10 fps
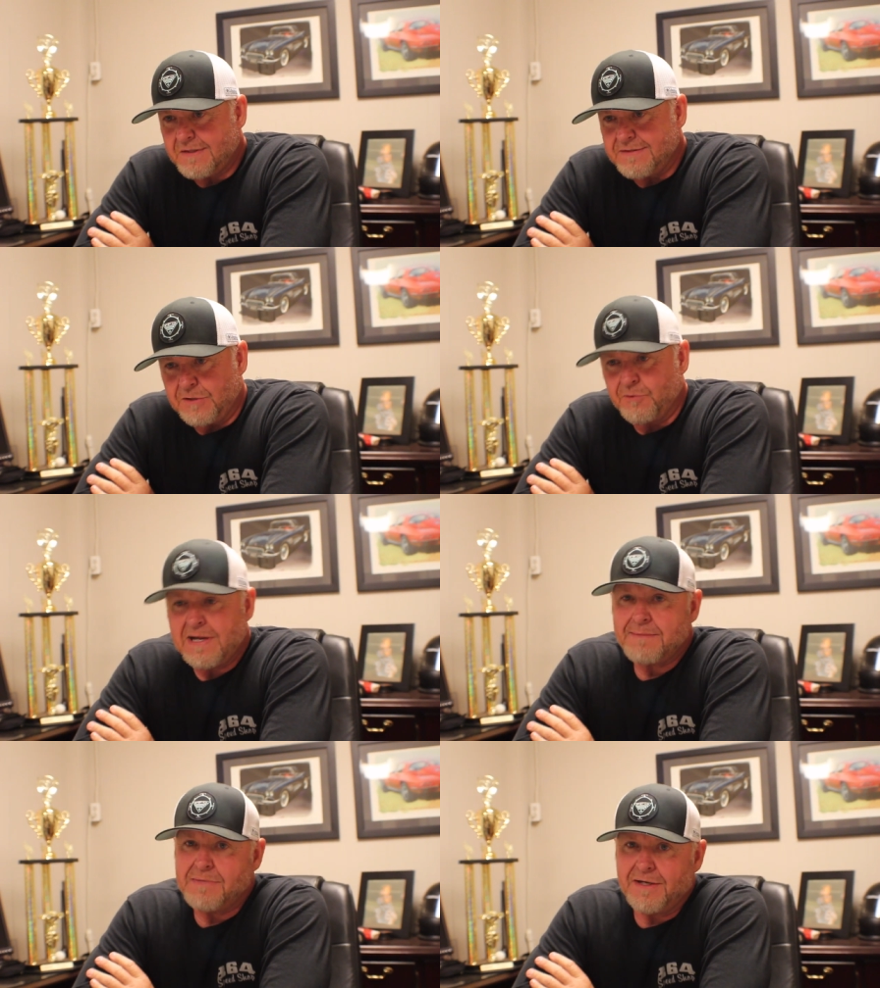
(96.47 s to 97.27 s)
the
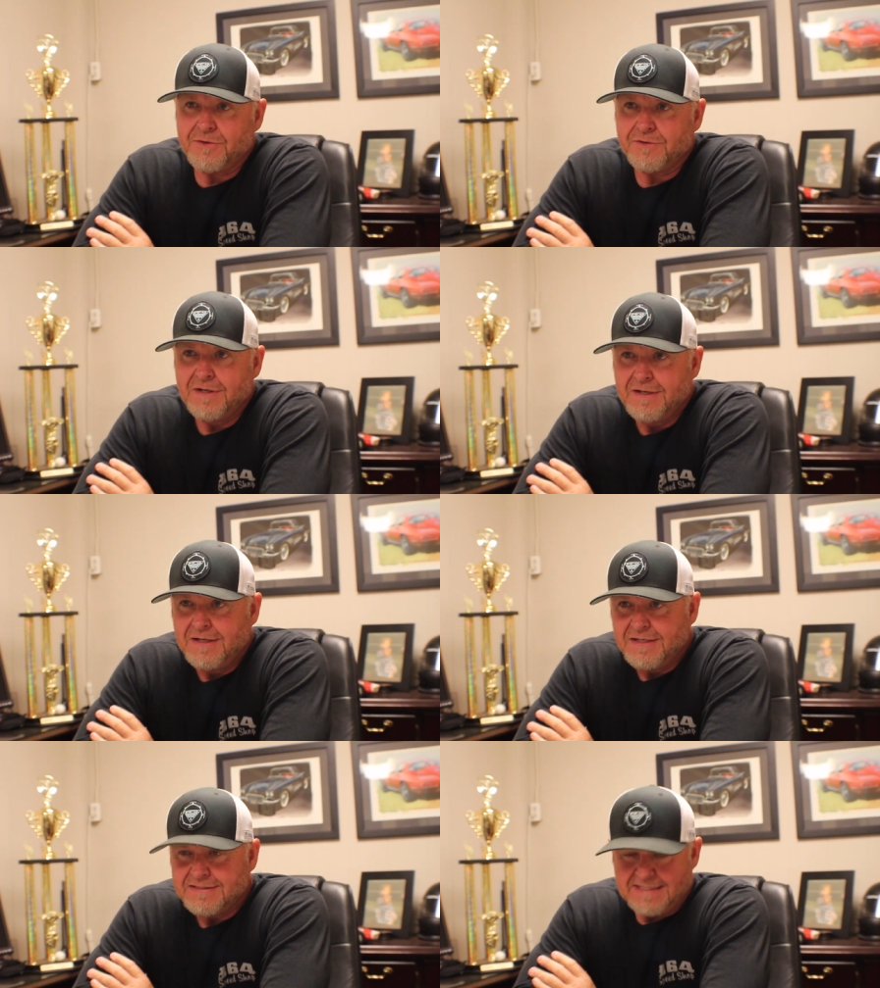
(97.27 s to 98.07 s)
grandmother
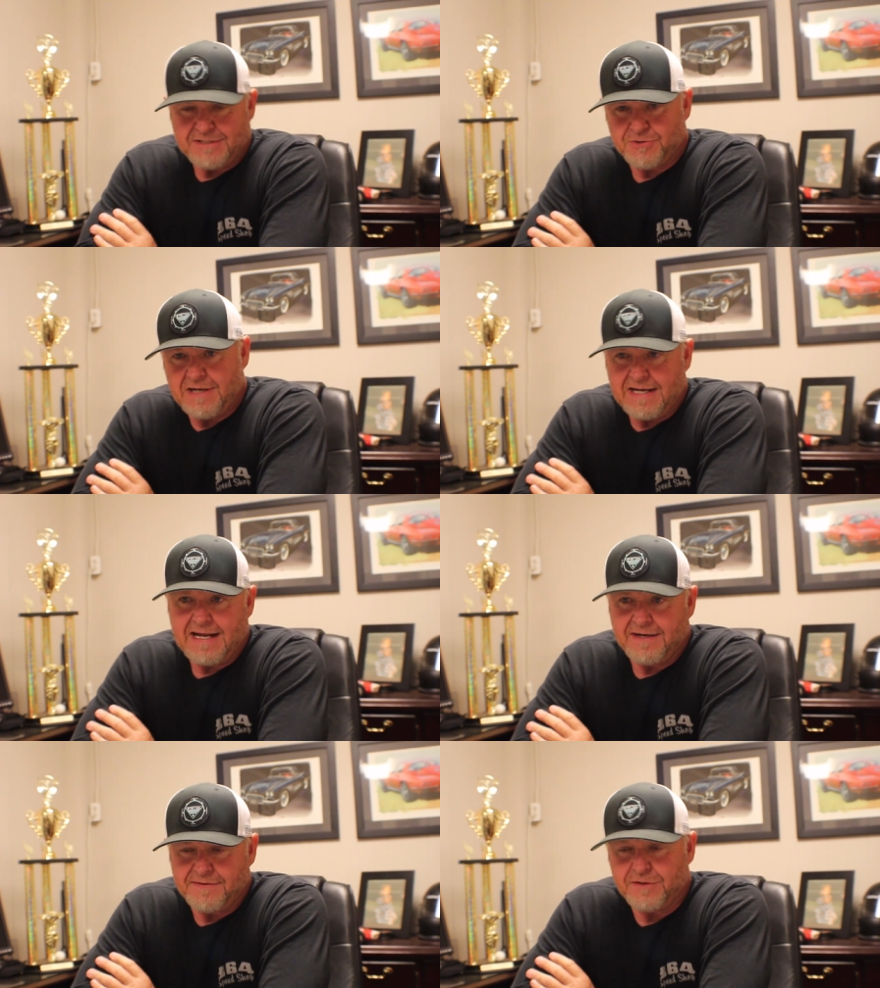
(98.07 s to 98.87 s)
sticks her head
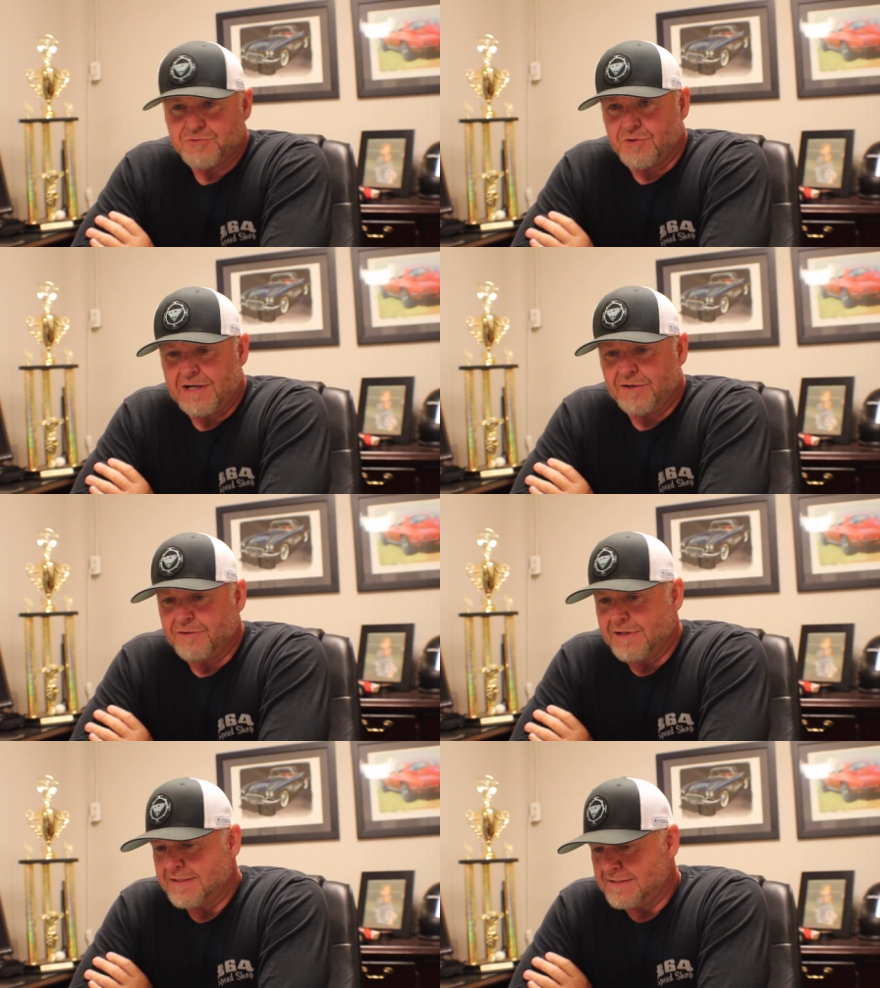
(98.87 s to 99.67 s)
out of their
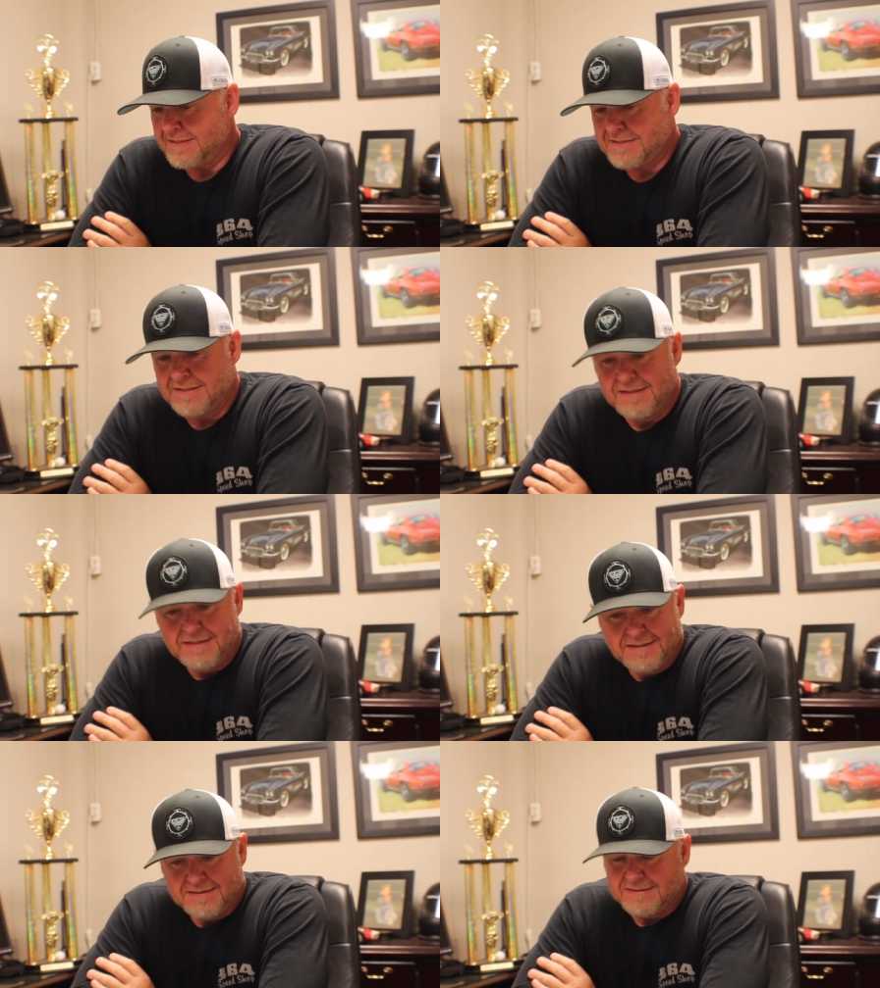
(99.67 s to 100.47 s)
trailer and just
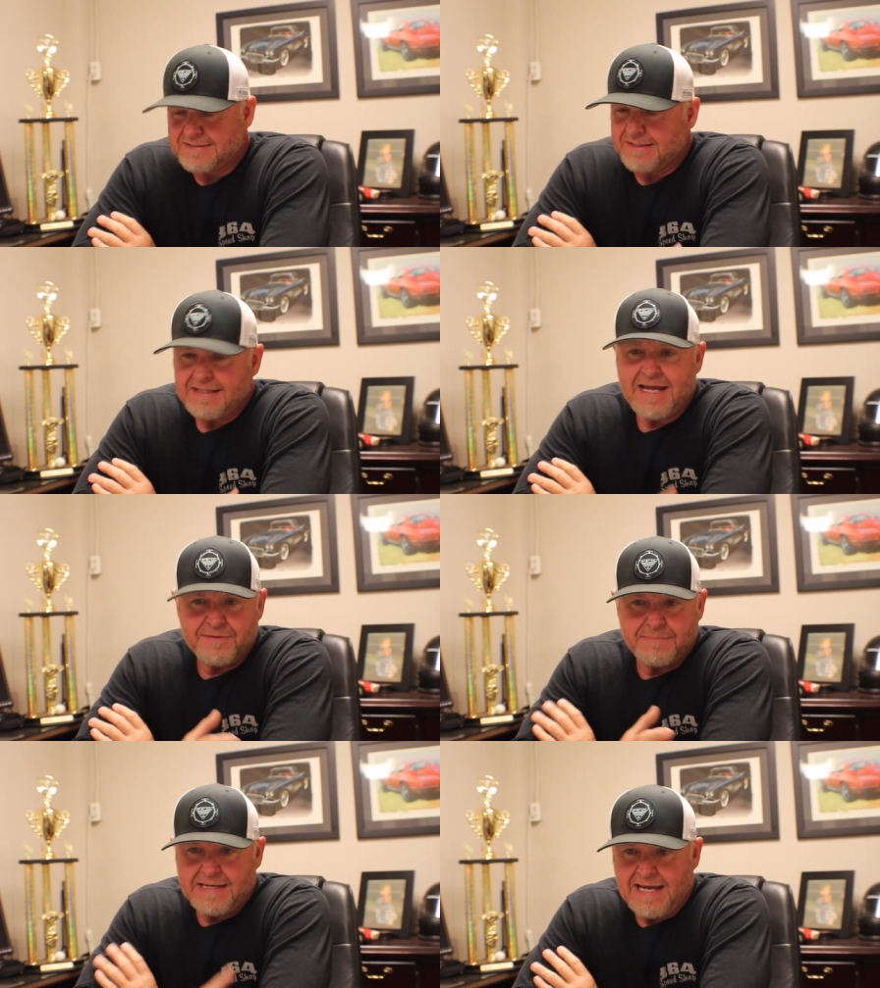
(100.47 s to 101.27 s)

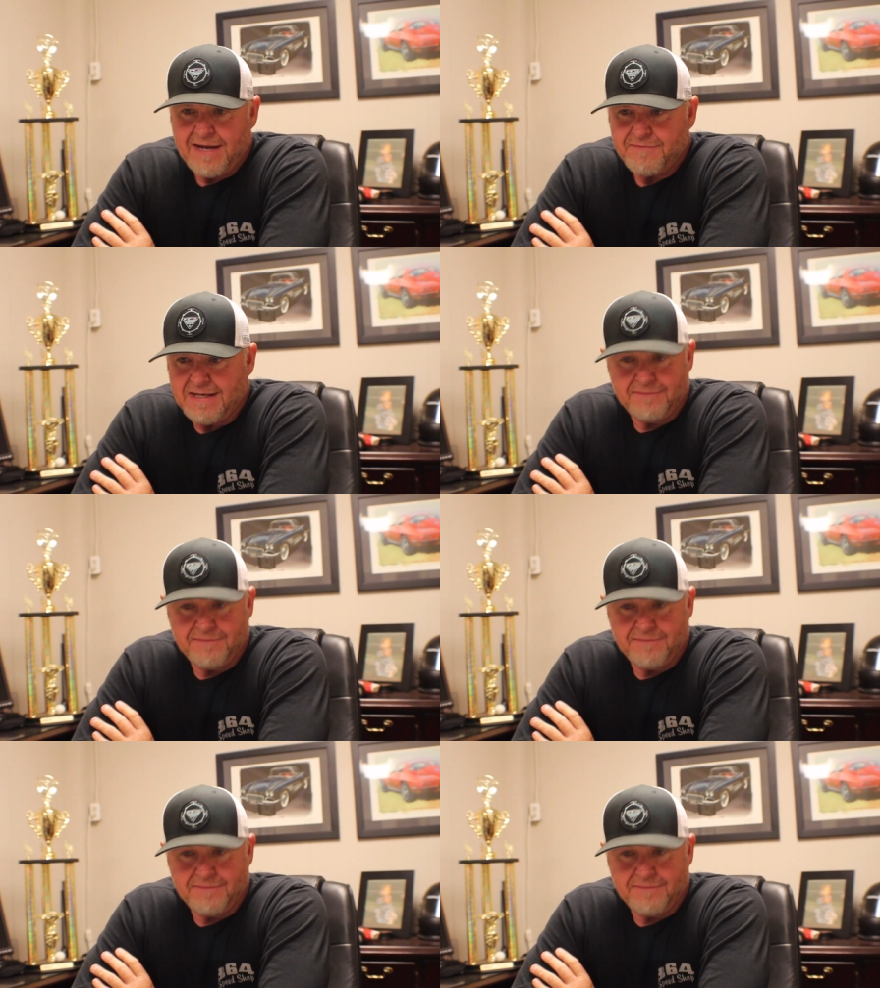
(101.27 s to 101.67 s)
letting me have it.